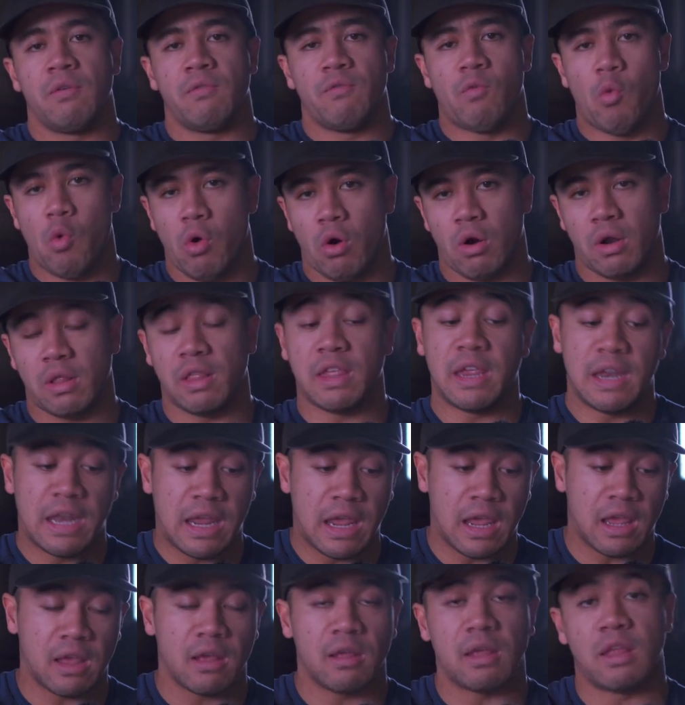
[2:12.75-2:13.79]
for Li
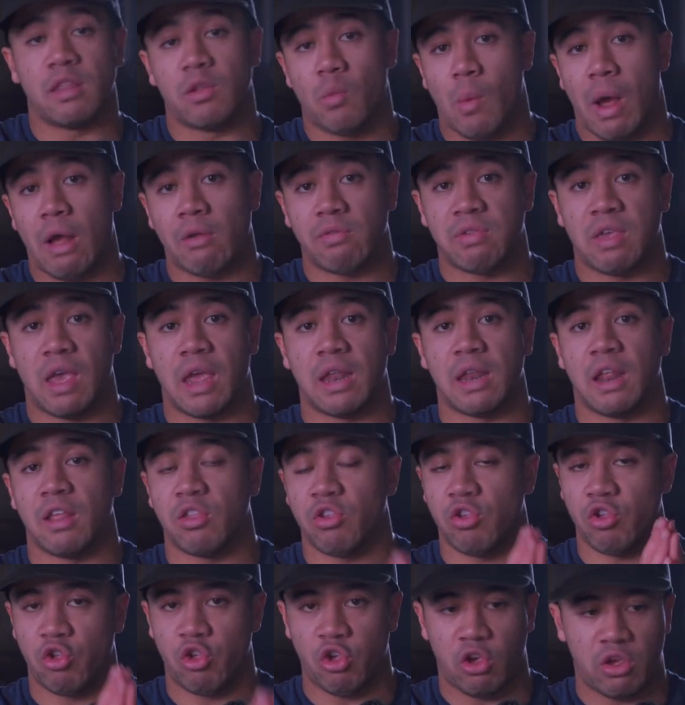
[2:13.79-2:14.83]
Ning and the WoW 10,
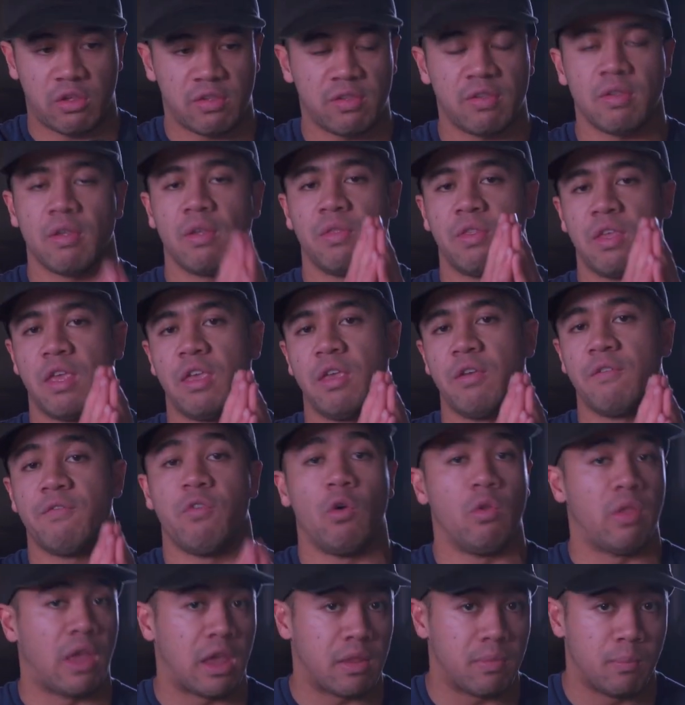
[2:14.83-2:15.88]
it's just the
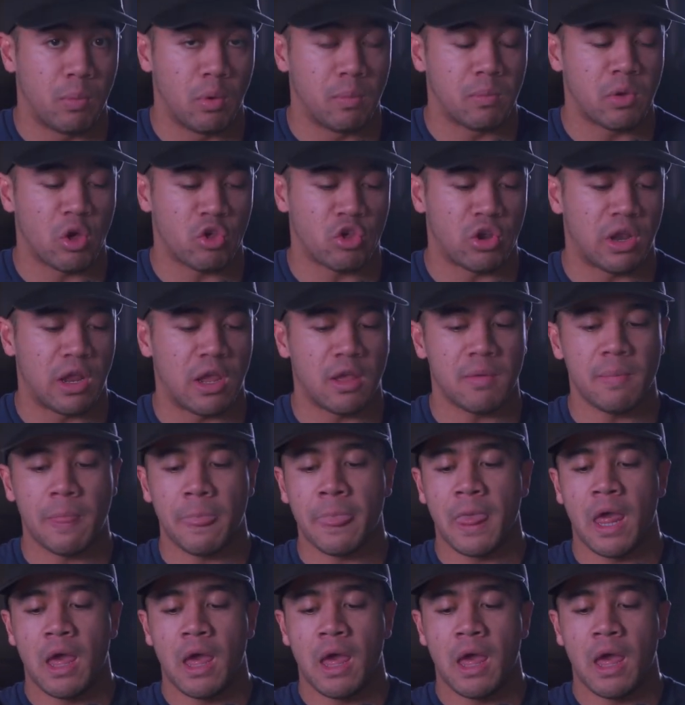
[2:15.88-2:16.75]
full length boom cushioning.